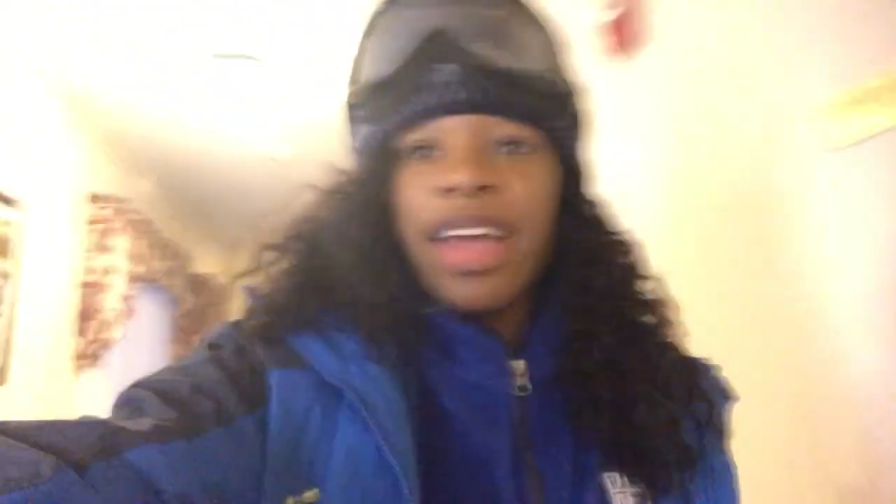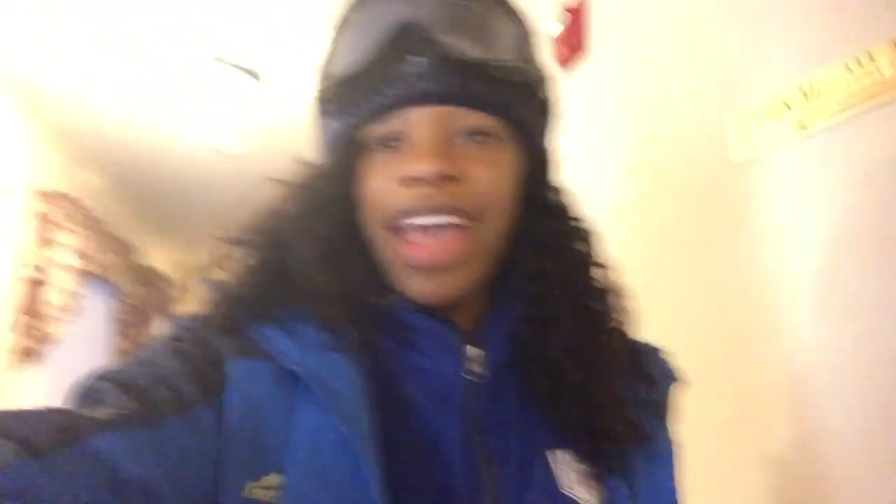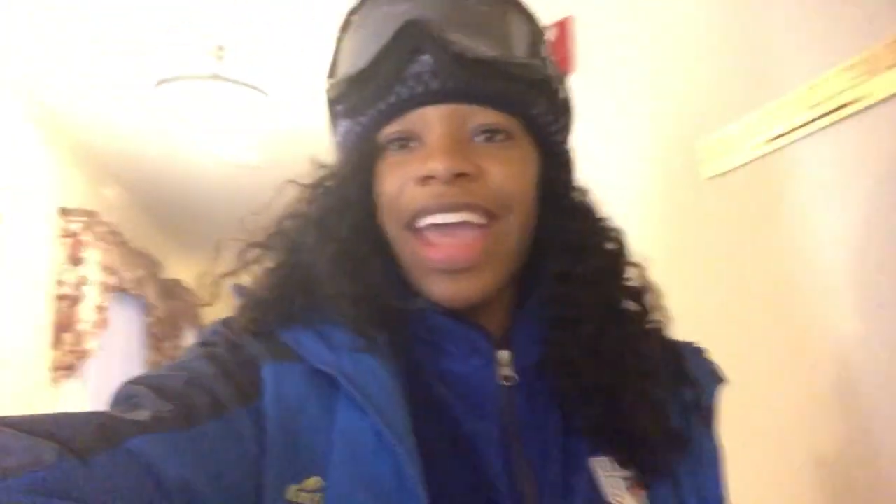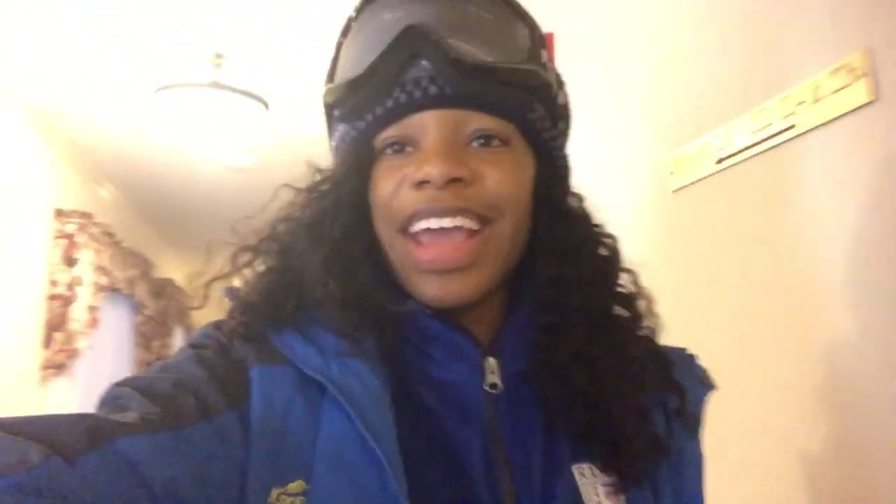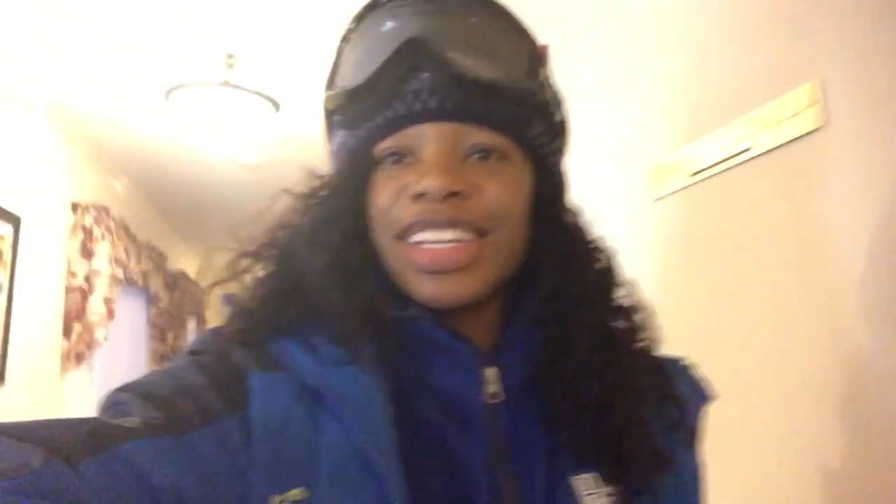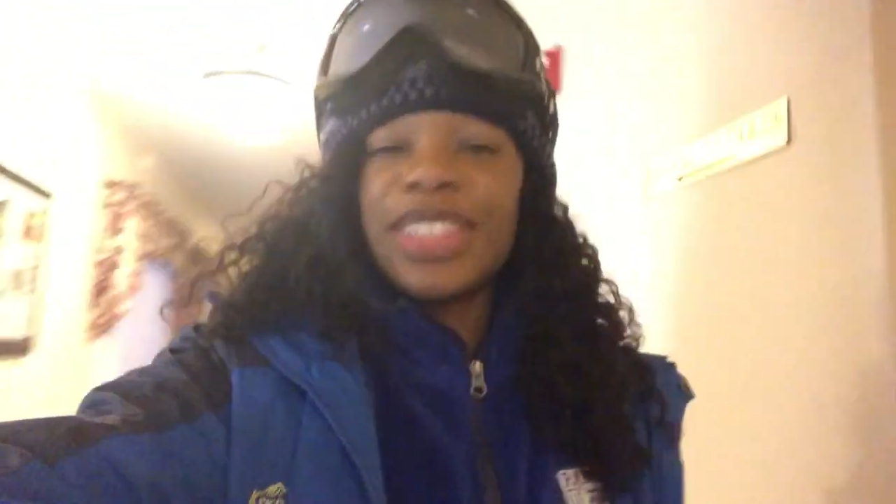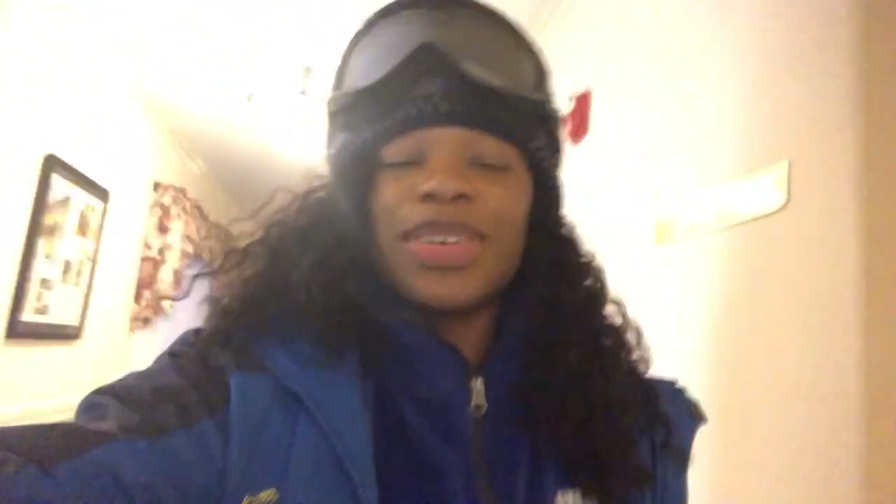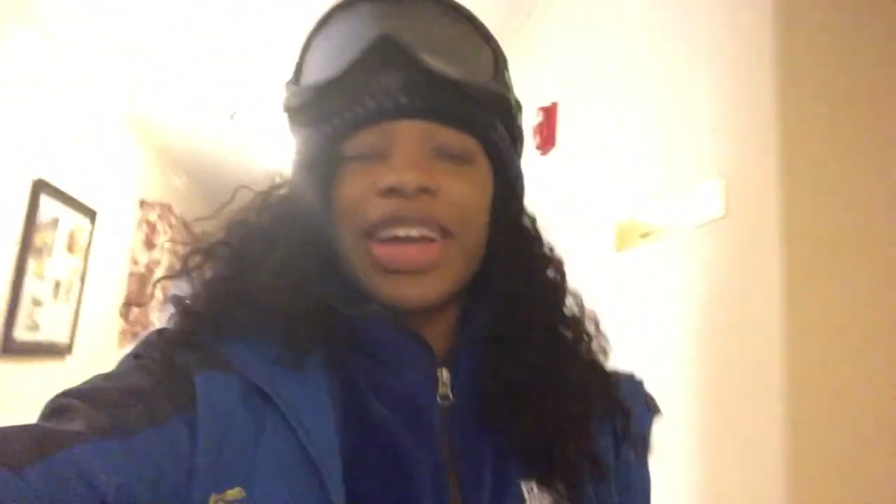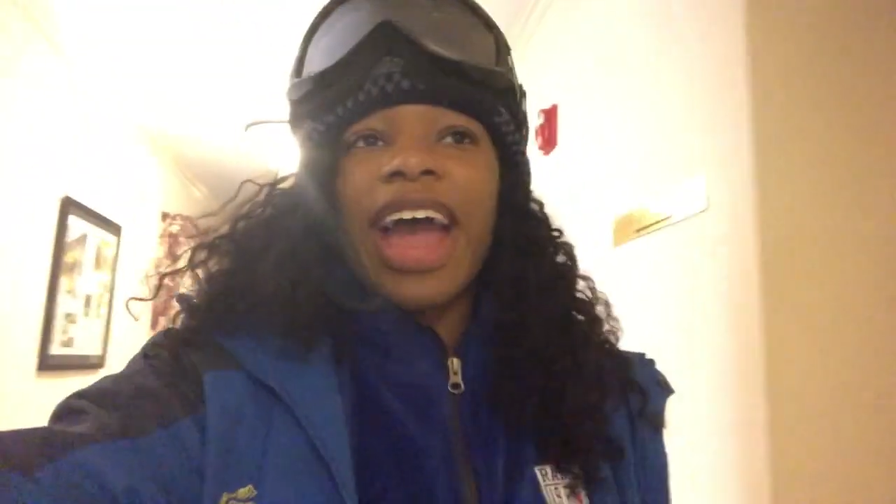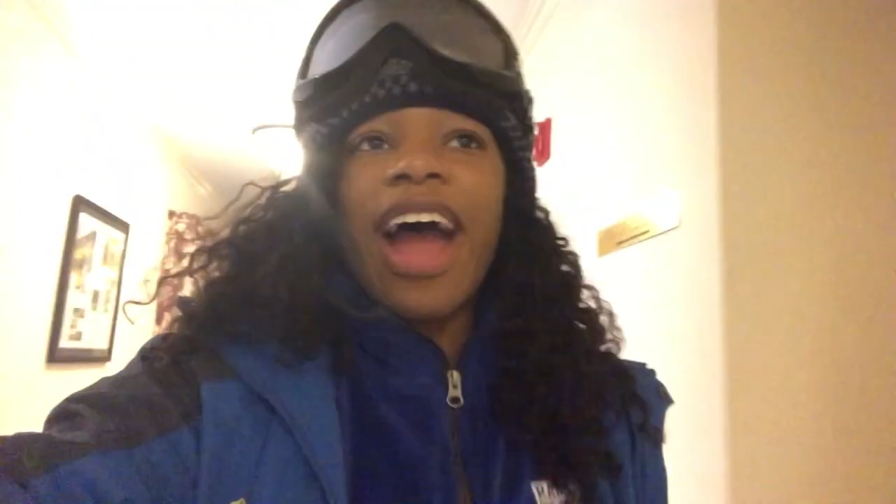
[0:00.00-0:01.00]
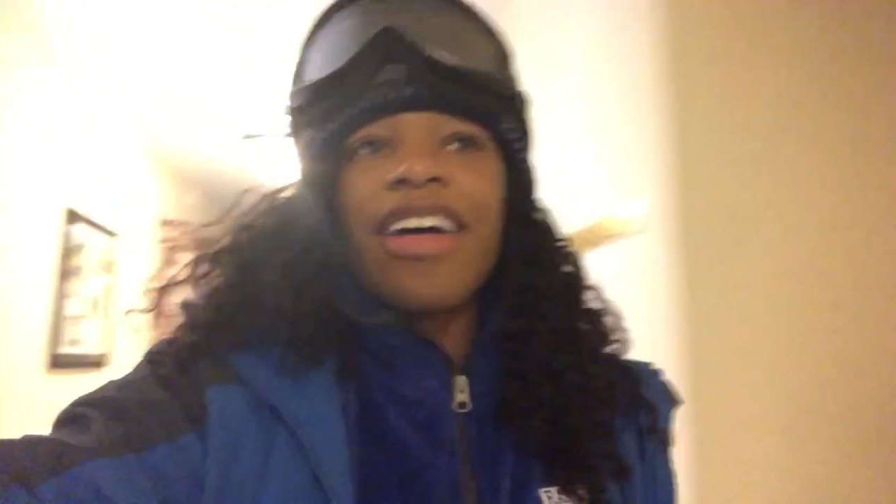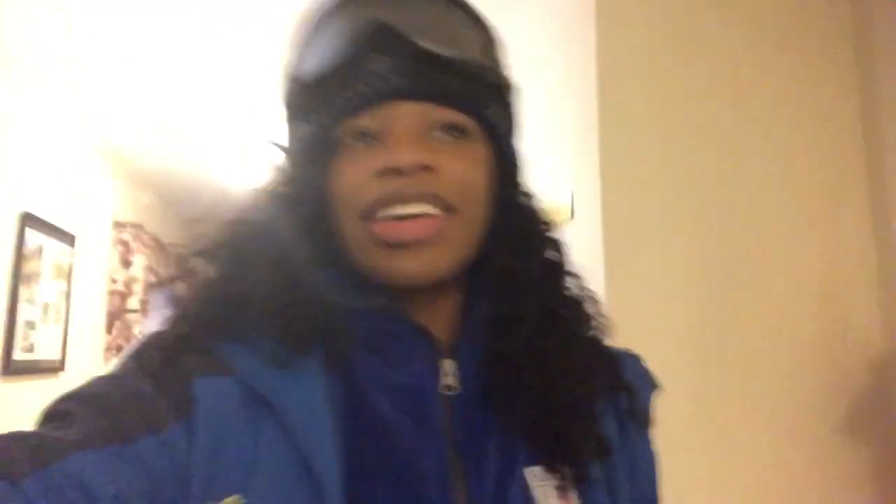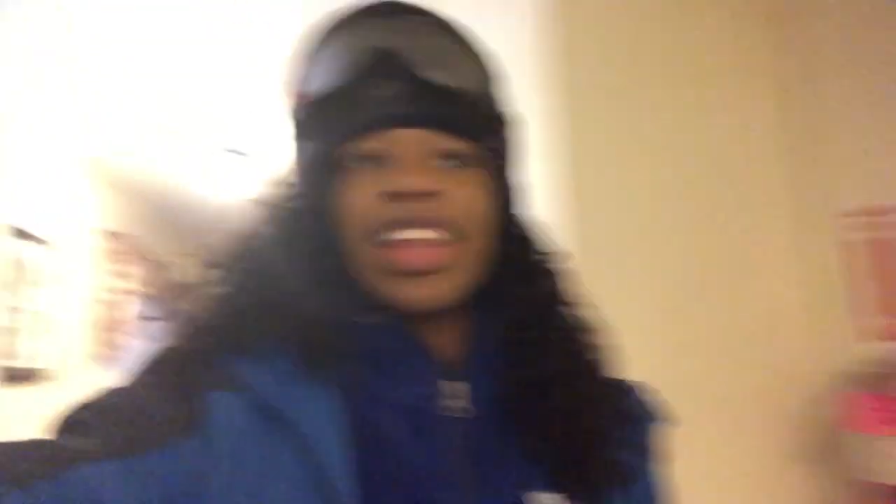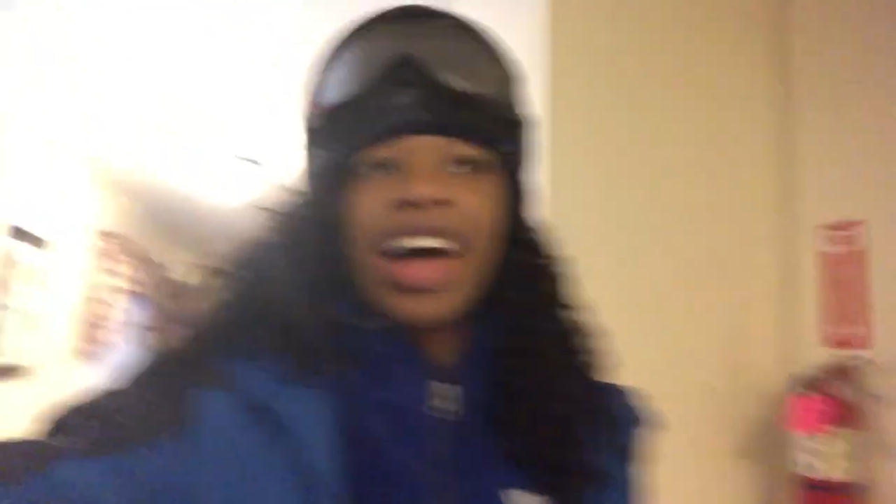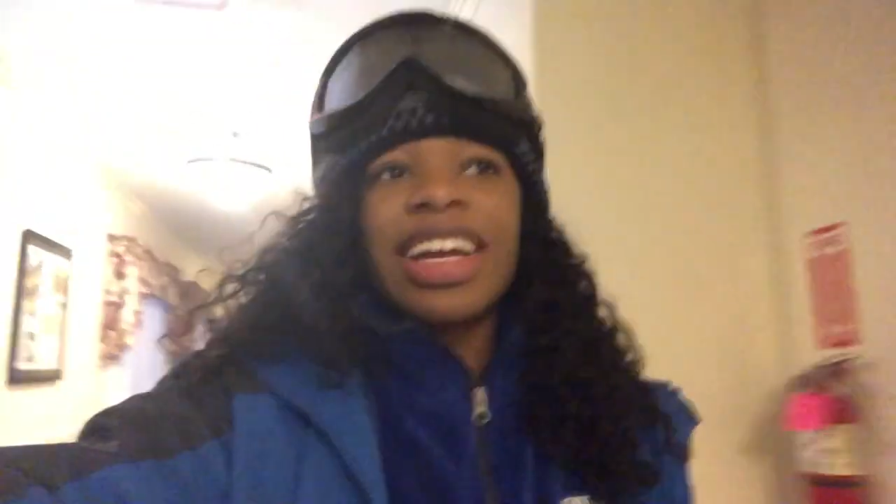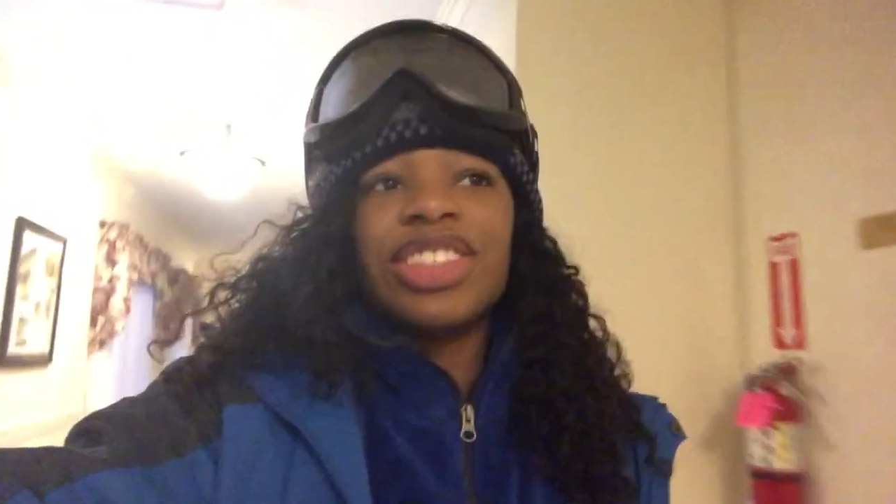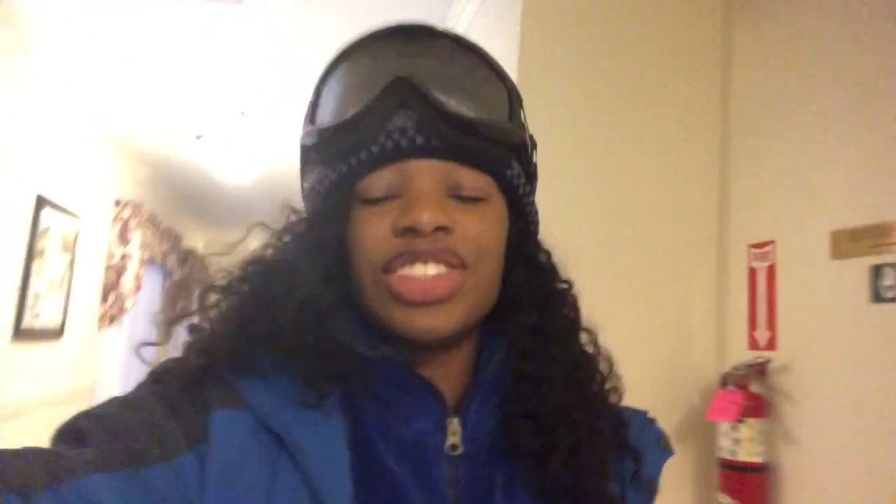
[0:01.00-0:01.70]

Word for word: Hey, so Caroline